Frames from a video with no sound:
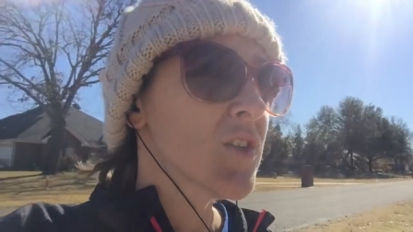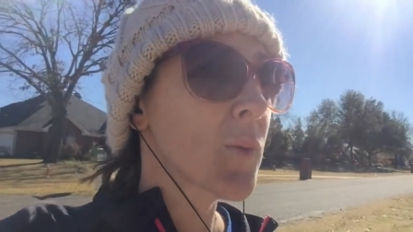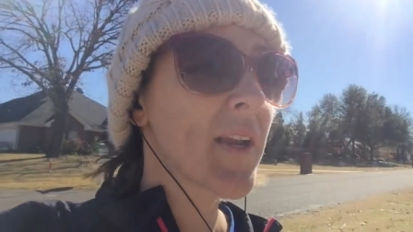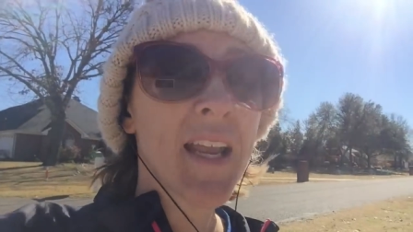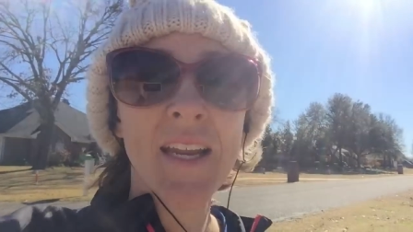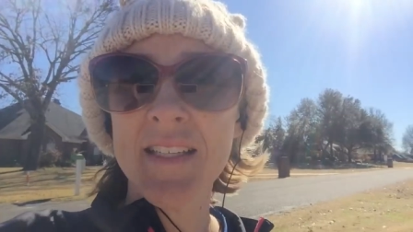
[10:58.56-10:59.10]

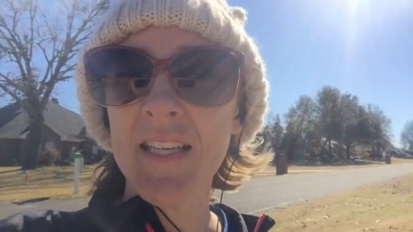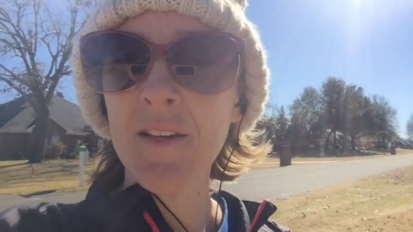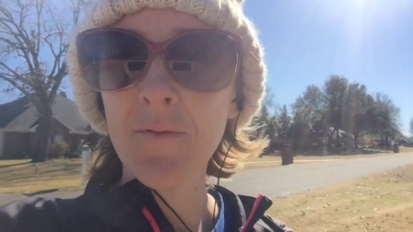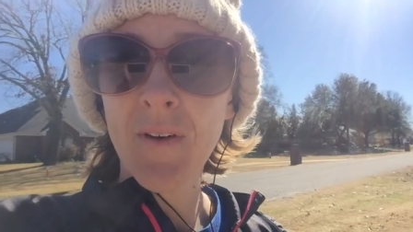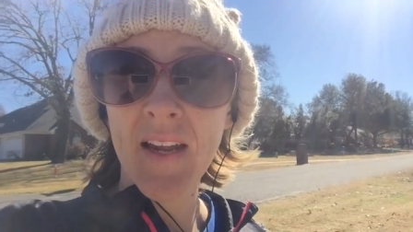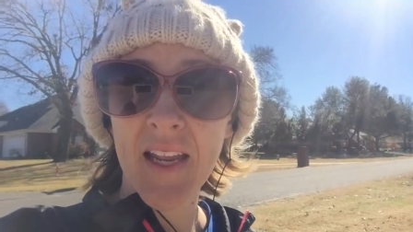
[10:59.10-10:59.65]

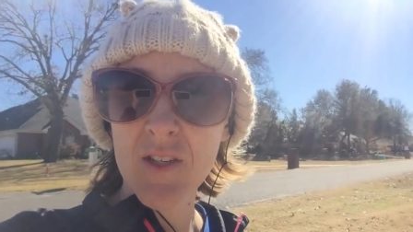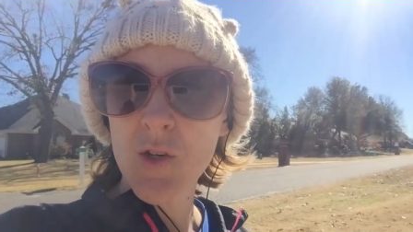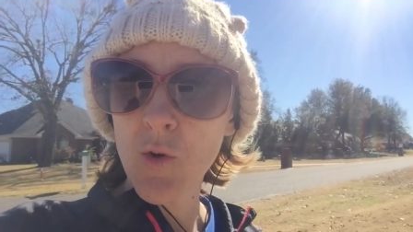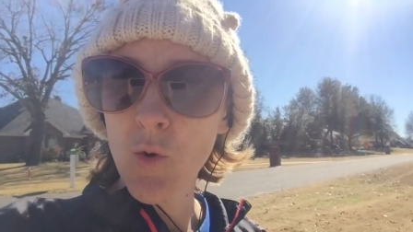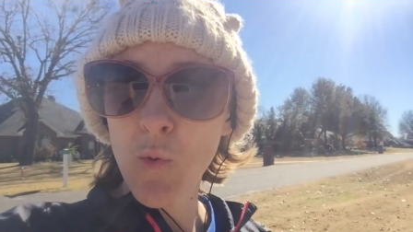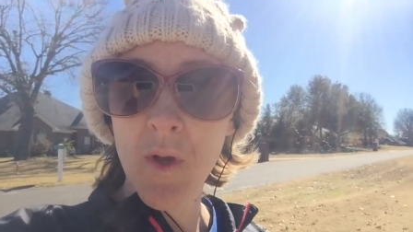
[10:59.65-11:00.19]
2018
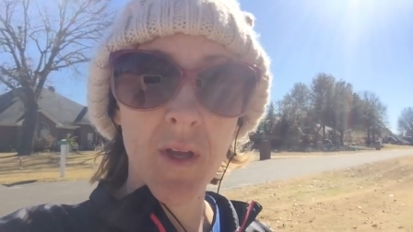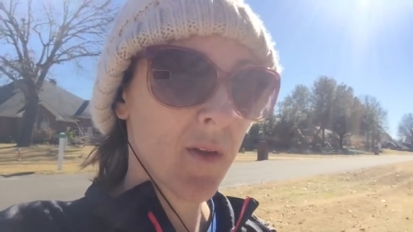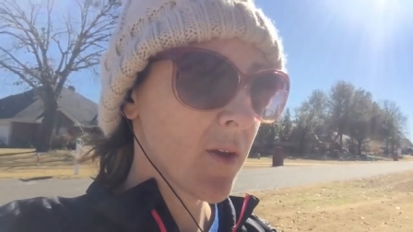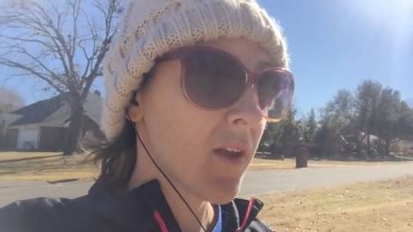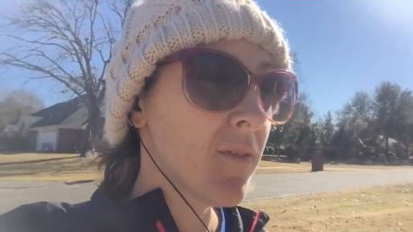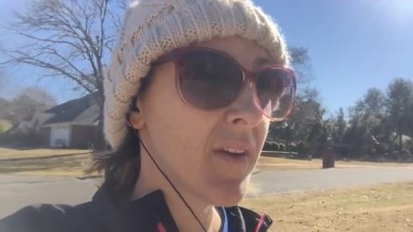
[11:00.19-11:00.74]
financial
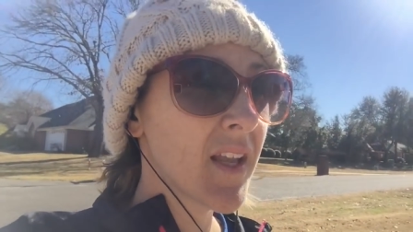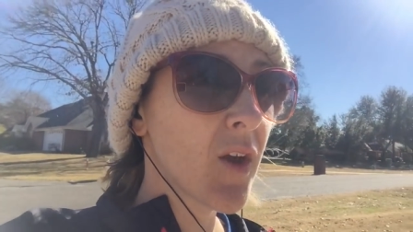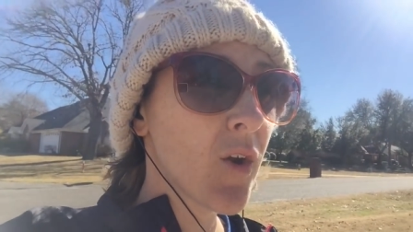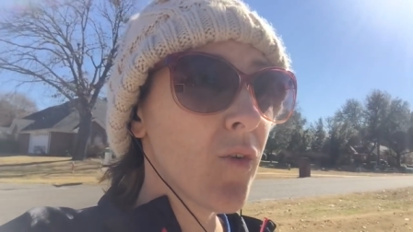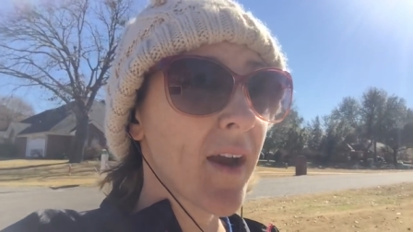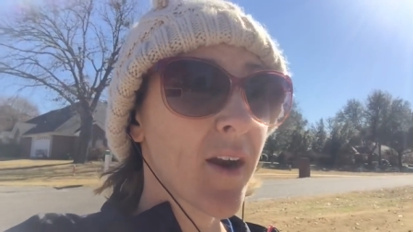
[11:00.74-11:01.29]

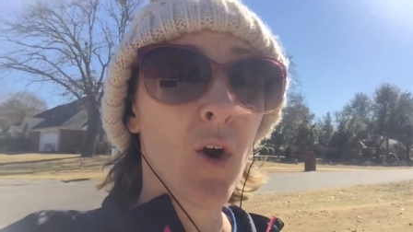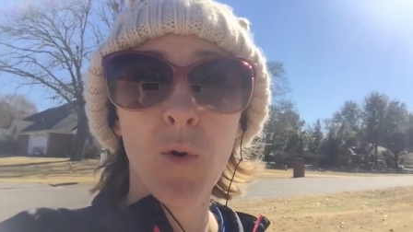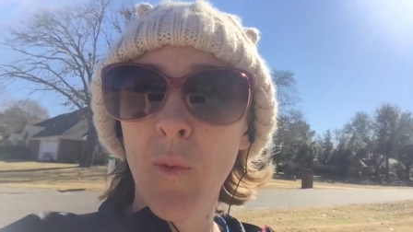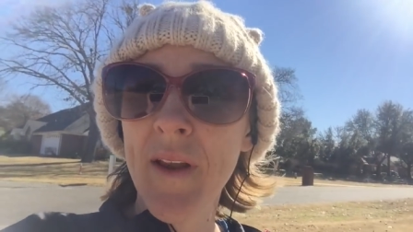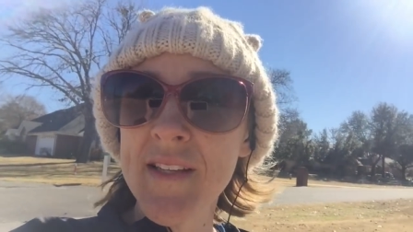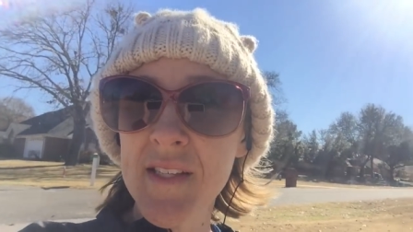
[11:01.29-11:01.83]
video, like our
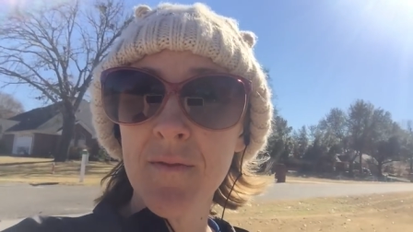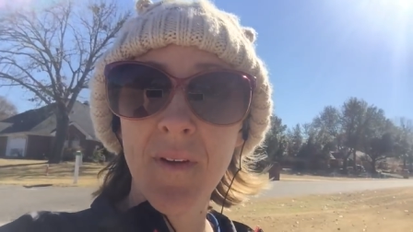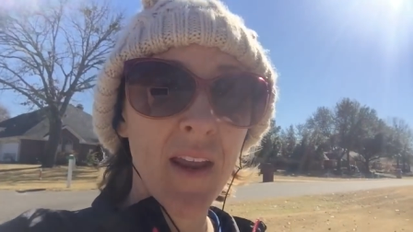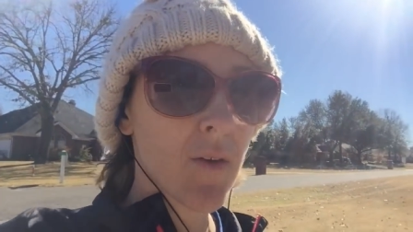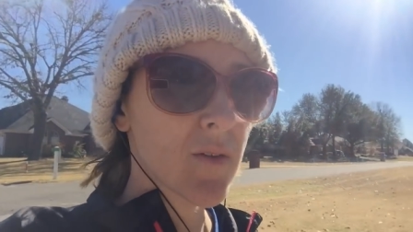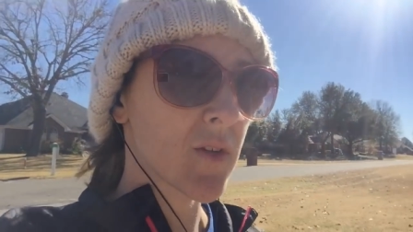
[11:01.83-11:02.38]
wins and
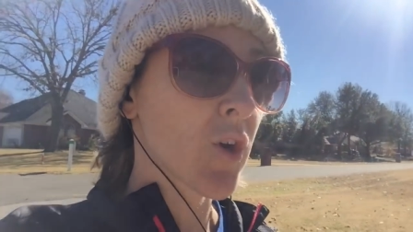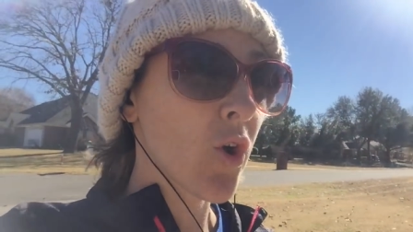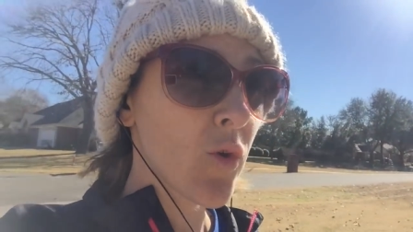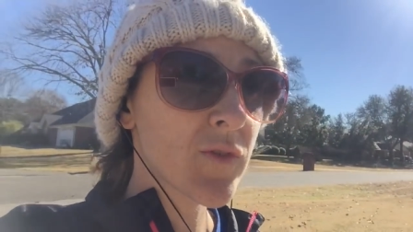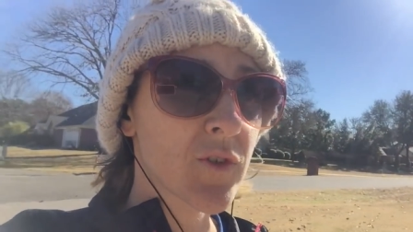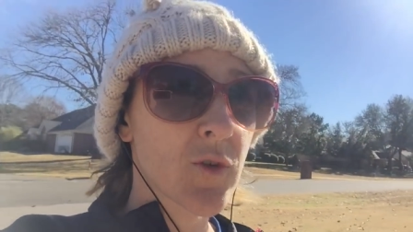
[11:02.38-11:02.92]
fails, our
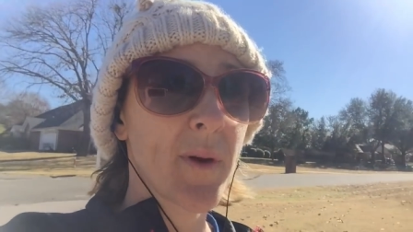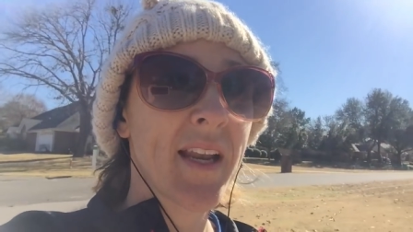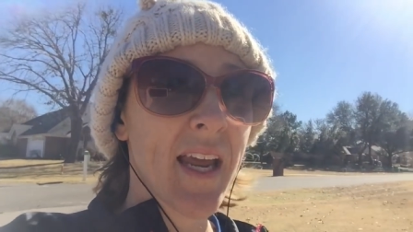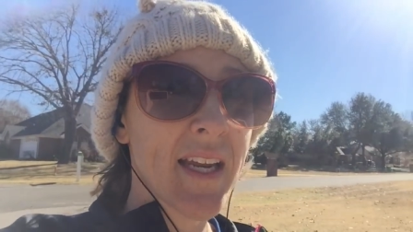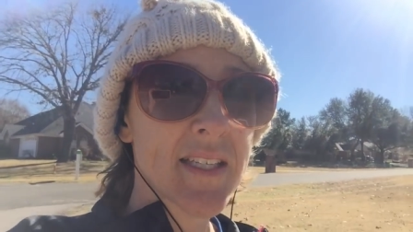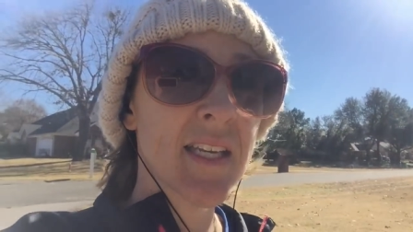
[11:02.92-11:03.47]
goals for
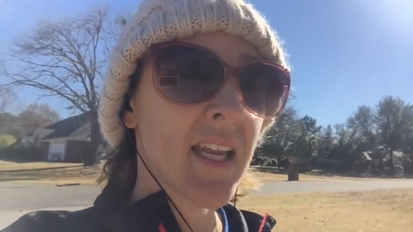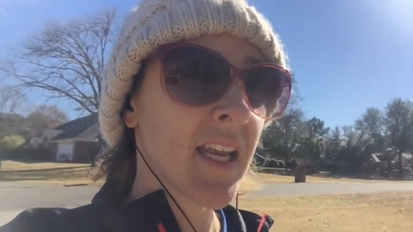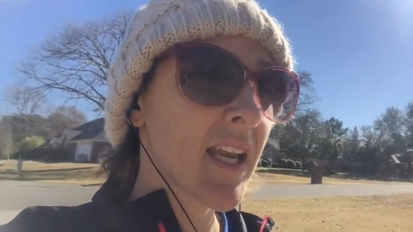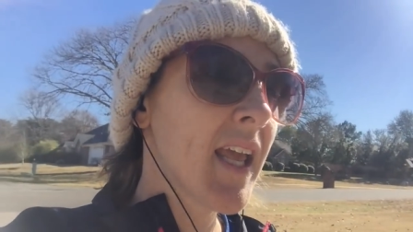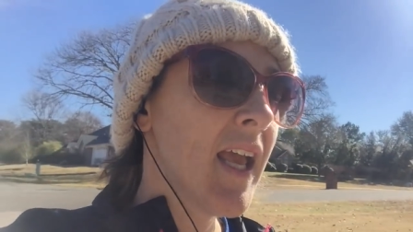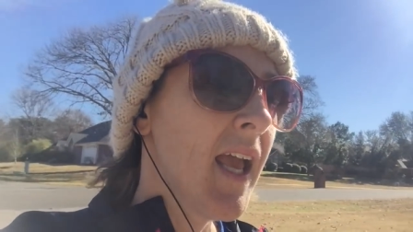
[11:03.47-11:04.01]
2019.